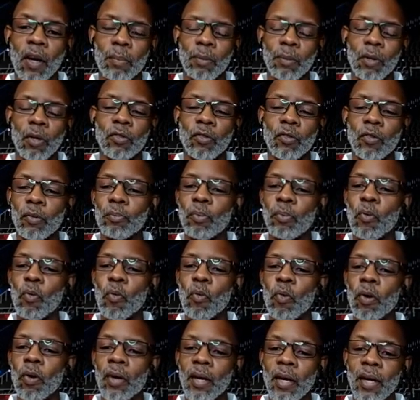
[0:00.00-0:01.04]
build a
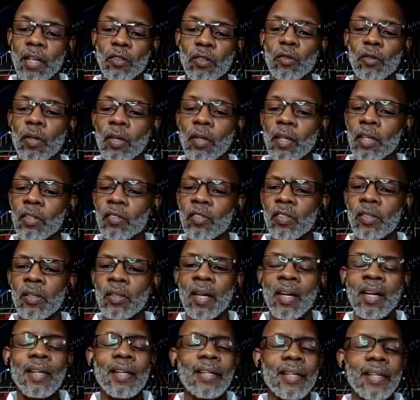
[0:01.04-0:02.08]
rapport and you listen,
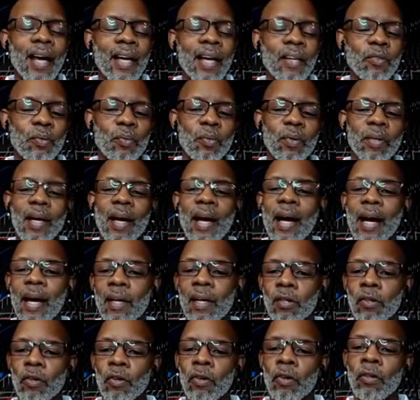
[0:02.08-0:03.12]
that's when
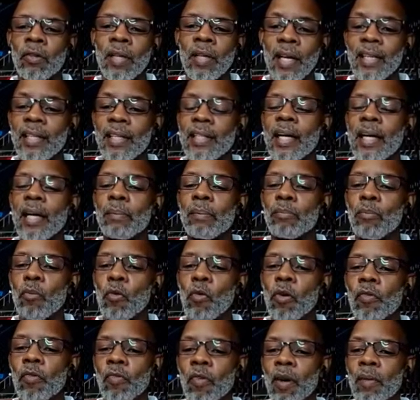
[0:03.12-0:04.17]
I learn and get
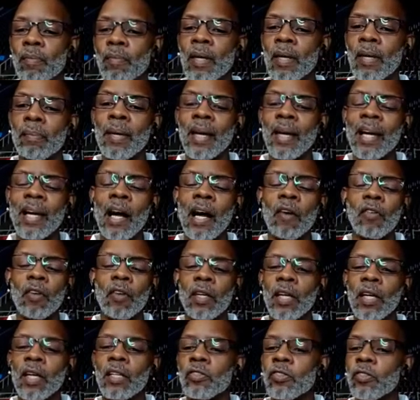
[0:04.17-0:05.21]
more from them, and our
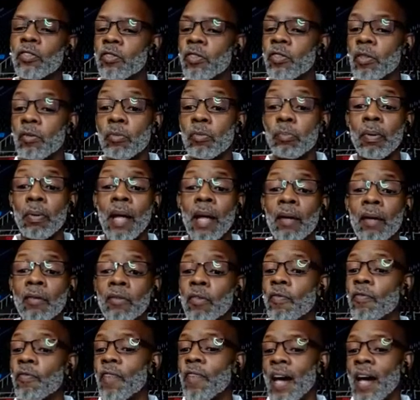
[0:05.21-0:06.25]
relationships
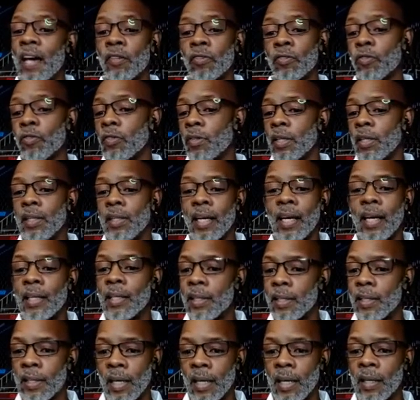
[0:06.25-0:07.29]
blossom faster than
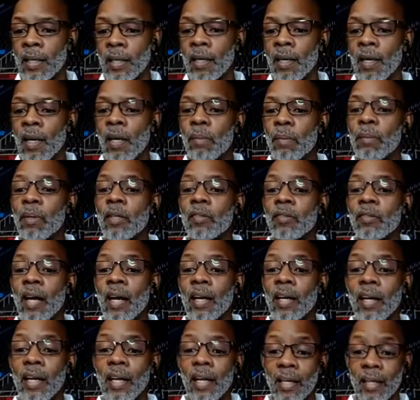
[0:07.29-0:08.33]
anything, because
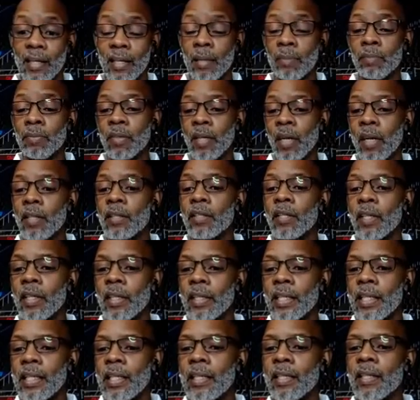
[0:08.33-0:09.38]
I let them take the
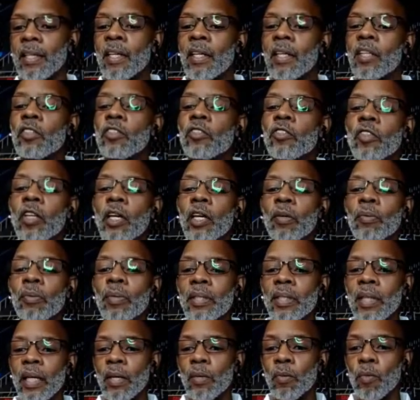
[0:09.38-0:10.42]
lead, share
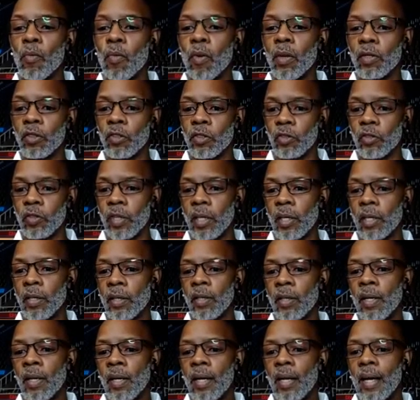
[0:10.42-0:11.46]
what they want to
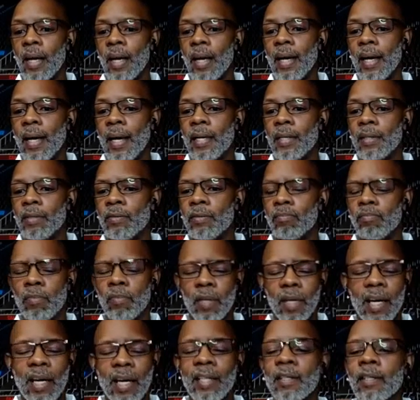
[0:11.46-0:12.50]
share. And
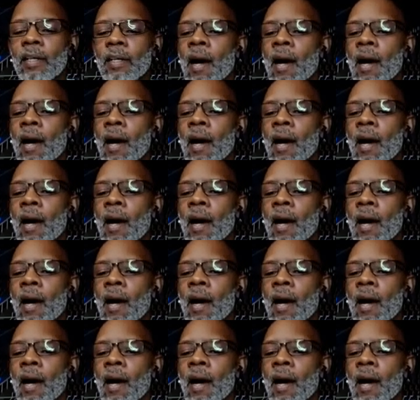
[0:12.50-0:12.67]
in